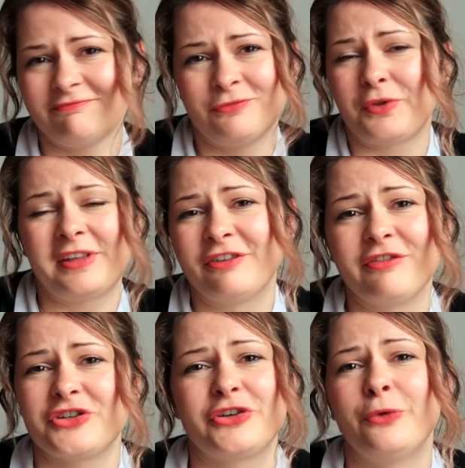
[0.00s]
what the
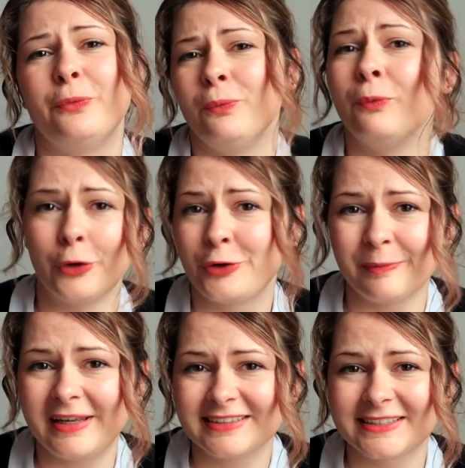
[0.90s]
original word
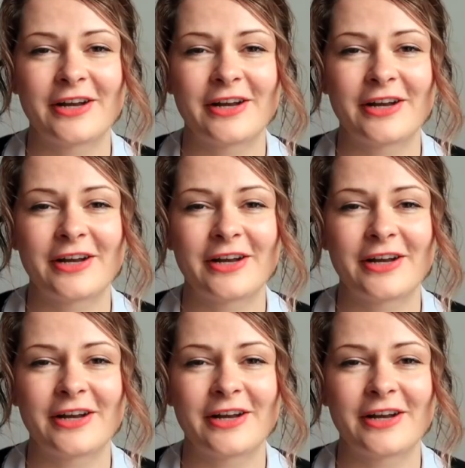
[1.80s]
means.